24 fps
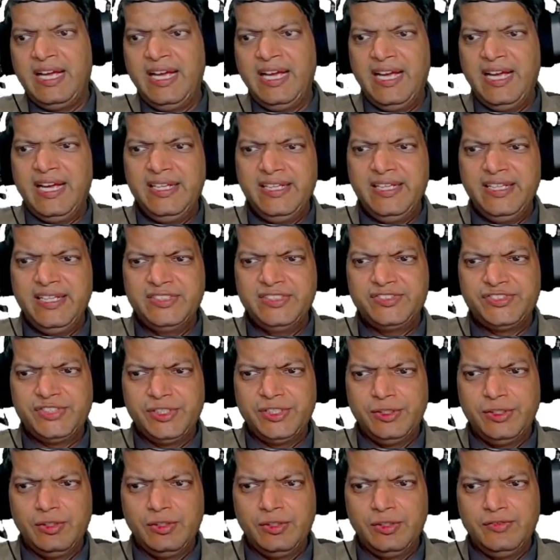and
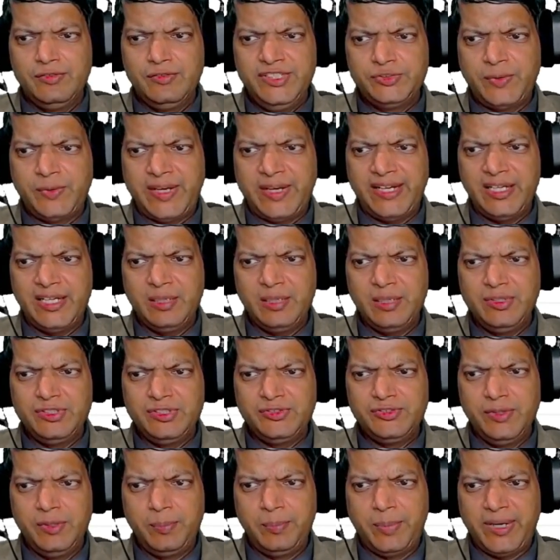instead of these
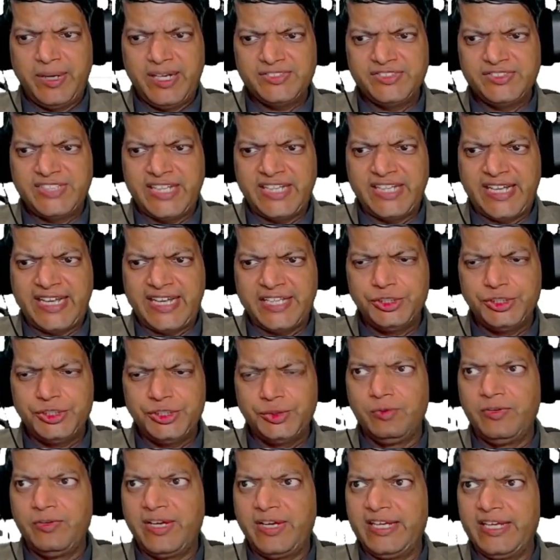variables we'll pass the
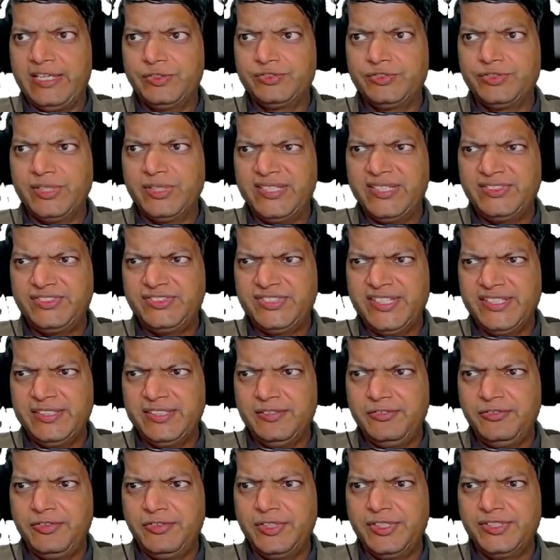actual value. So let's take
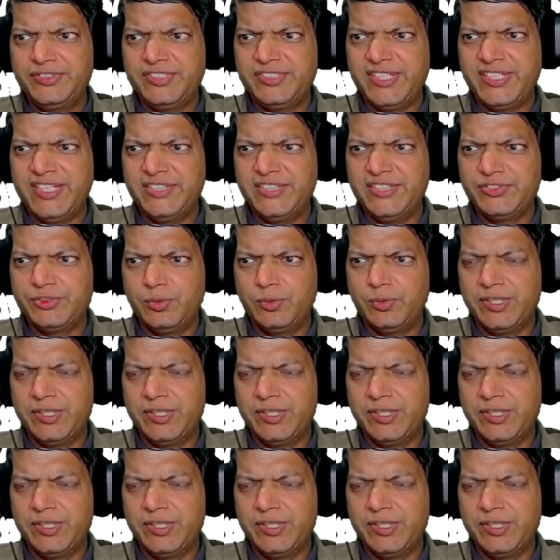the first case